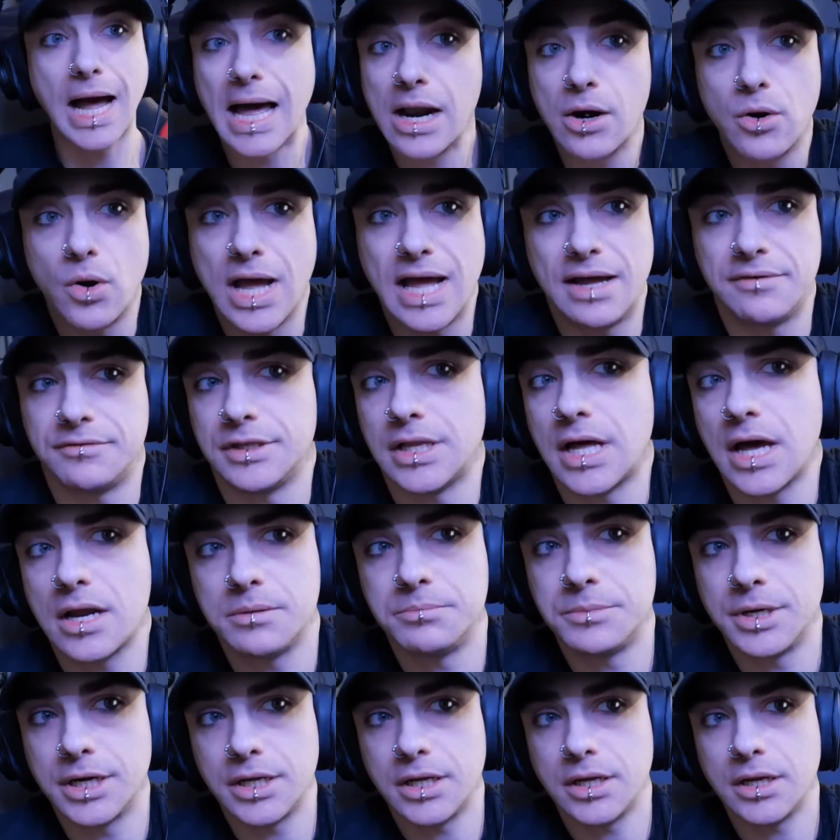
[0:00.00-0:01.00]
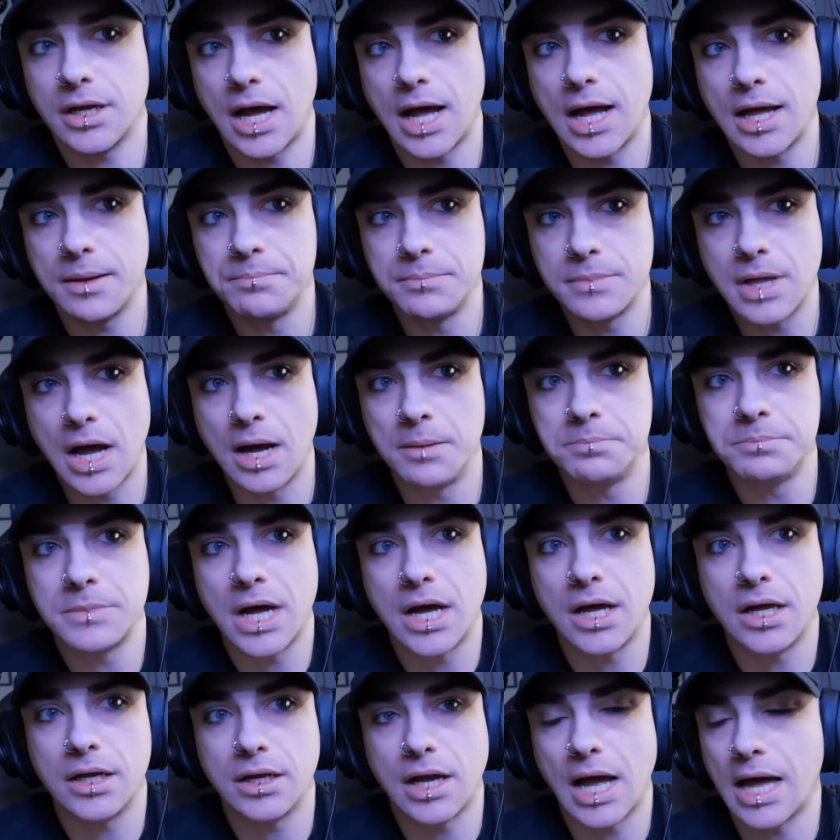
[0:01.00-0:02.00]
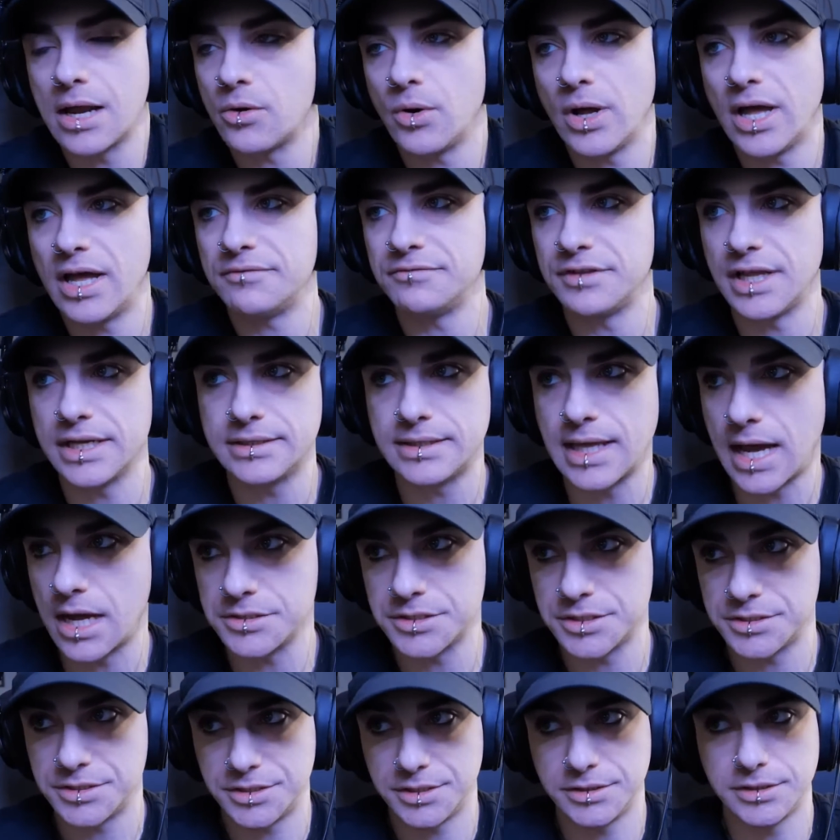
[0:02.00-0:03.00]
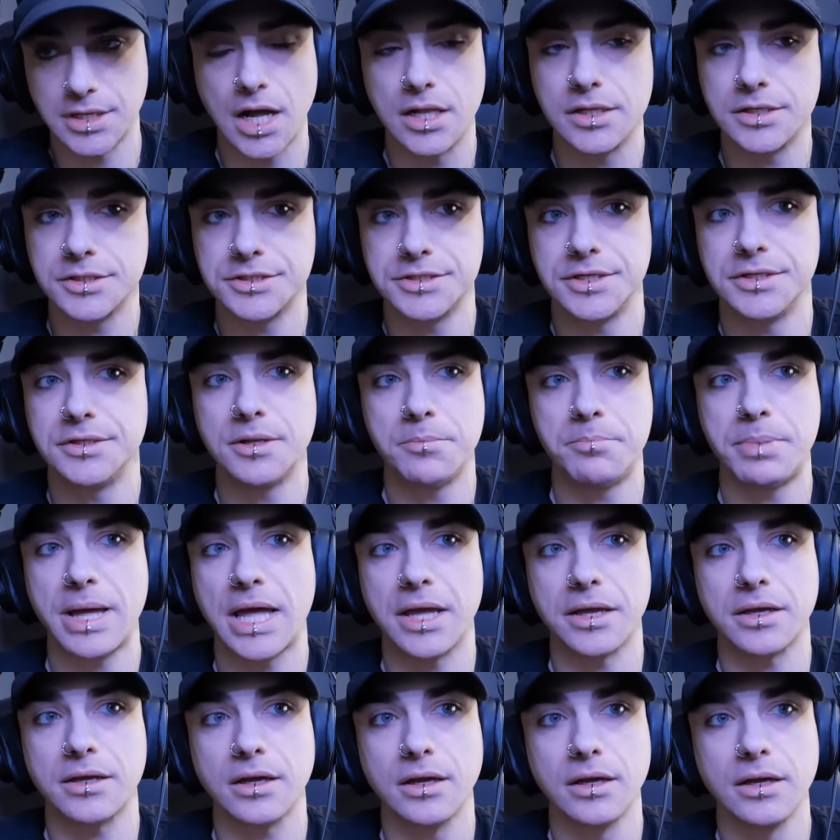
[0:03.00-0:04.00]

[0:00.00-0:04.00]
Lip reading: I don't have a lot of money. I don't have like thousands of dollars in the bank.